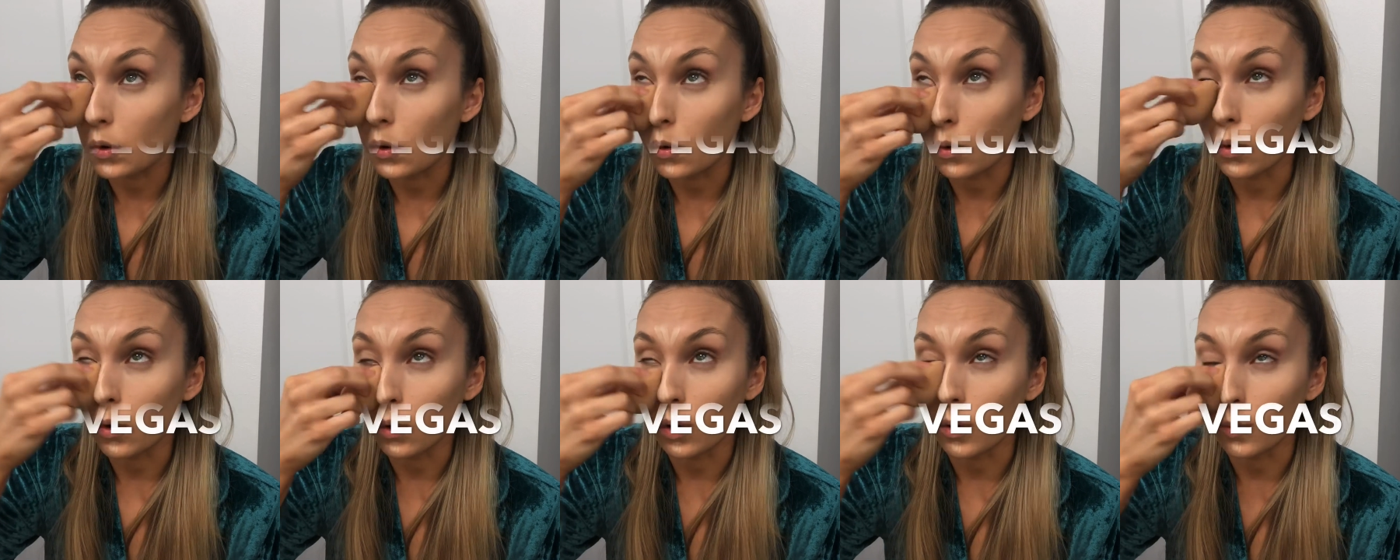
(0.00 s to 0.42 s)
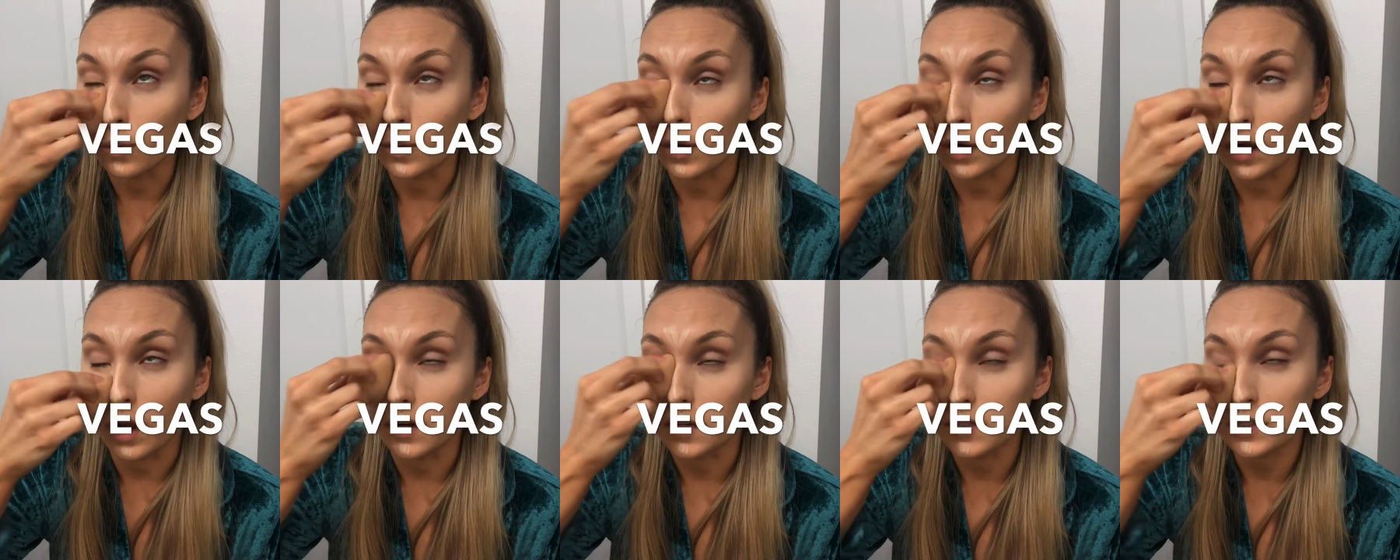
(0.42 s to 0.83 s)
or we're
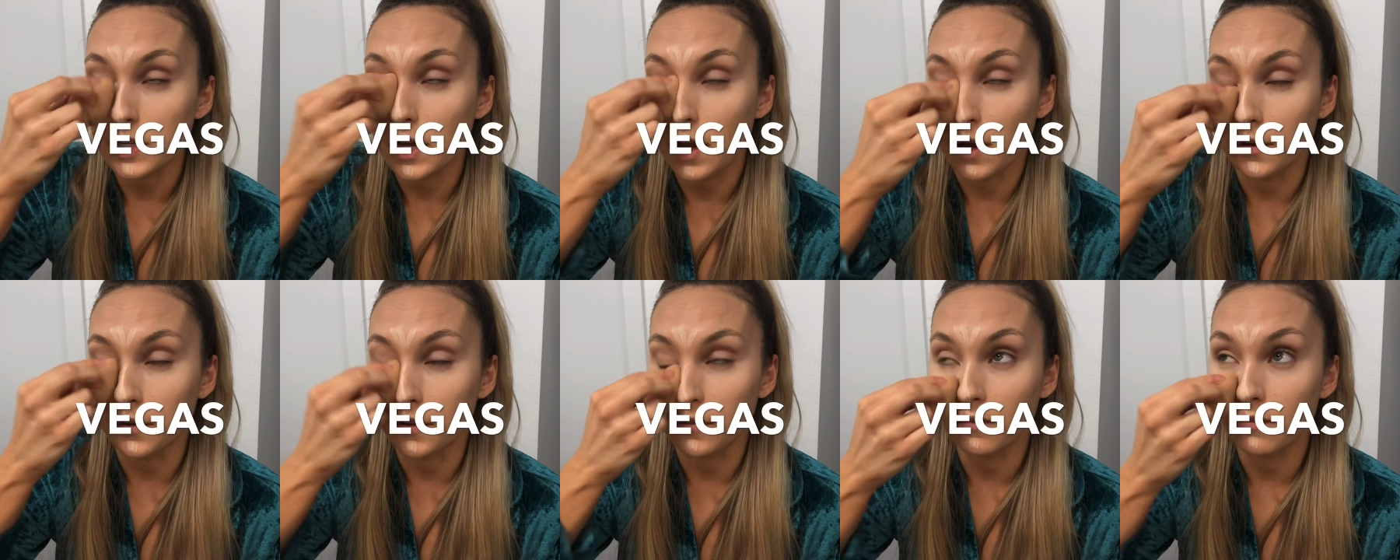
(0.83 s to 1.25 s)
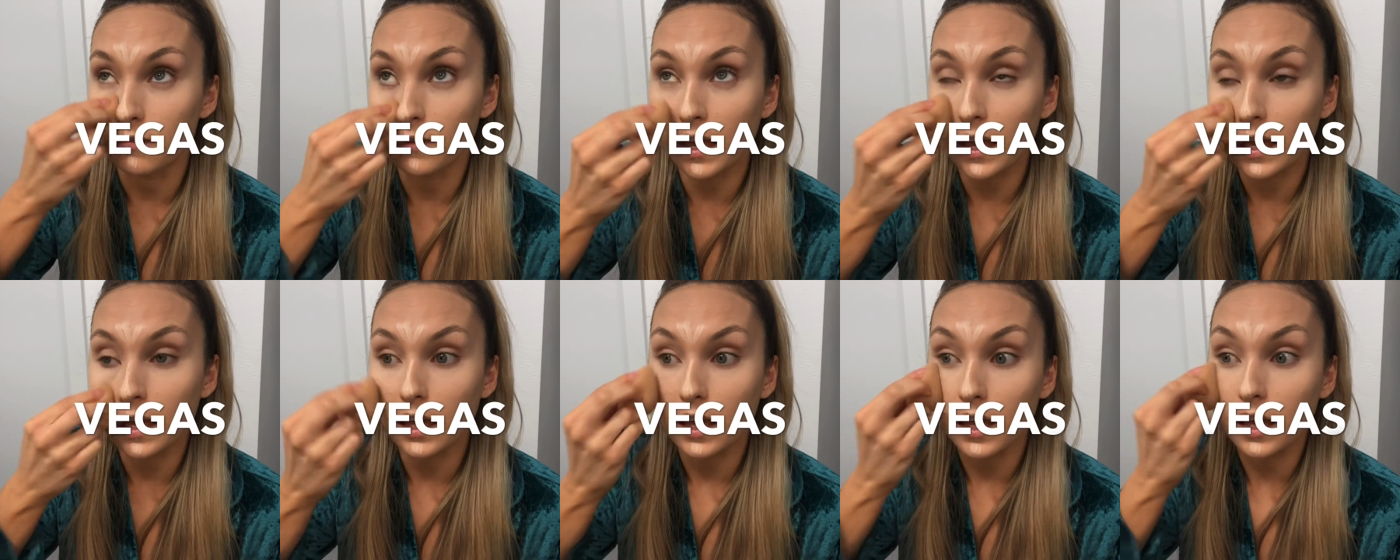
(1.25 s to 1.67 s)
out of town in
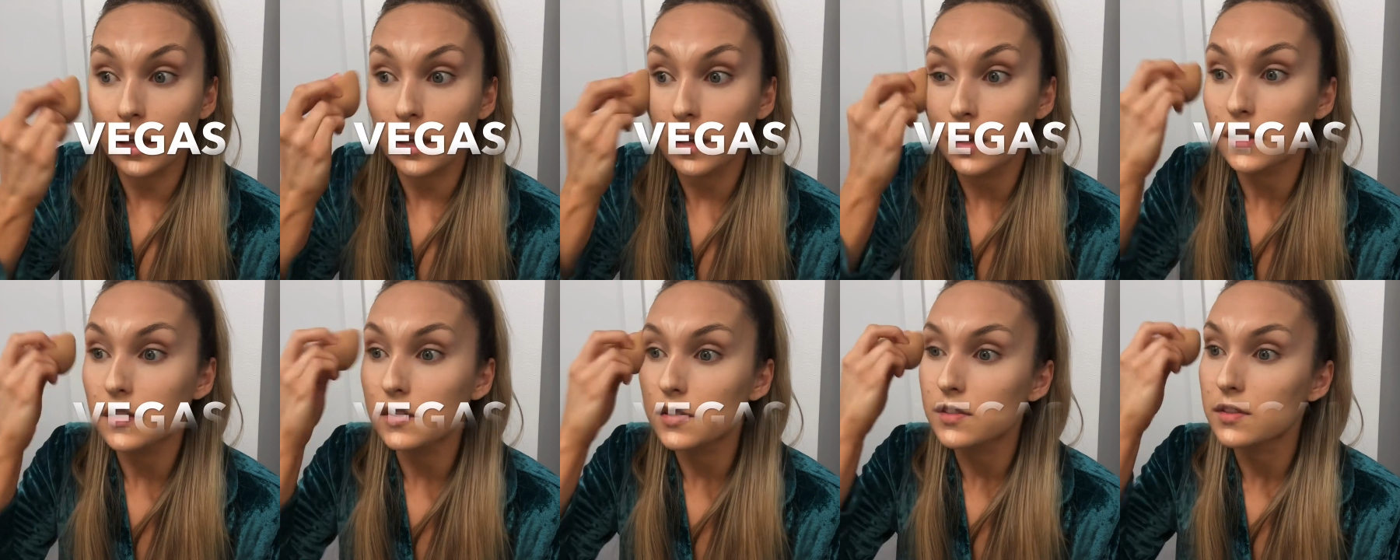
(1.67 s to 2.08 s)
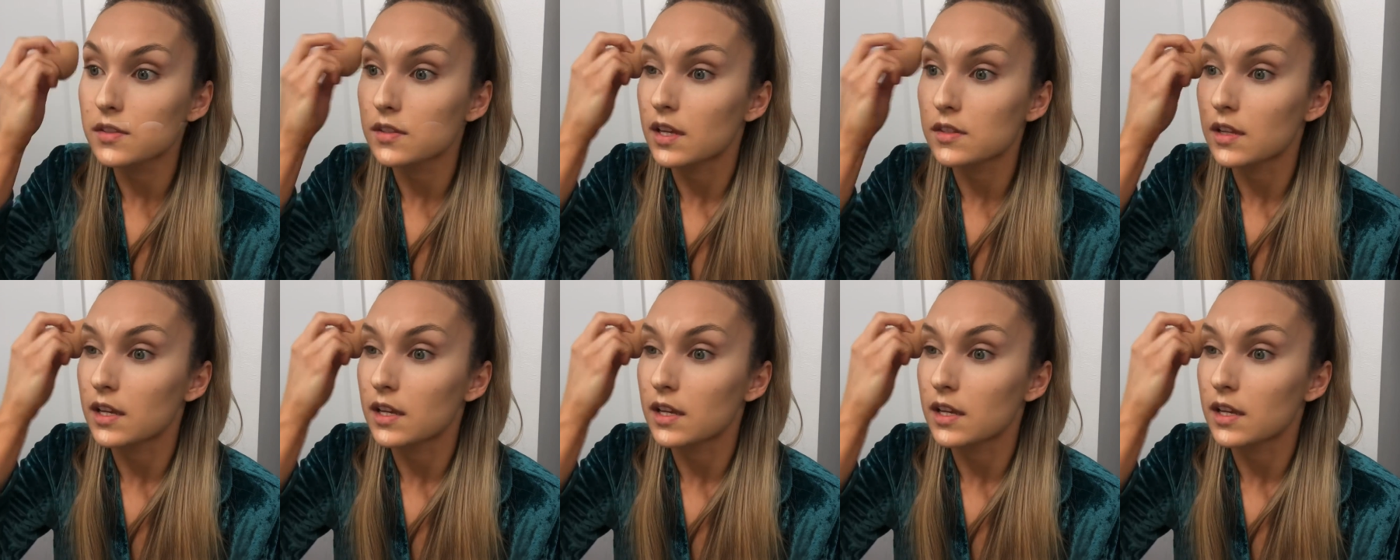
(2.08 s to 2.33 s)
Vegas,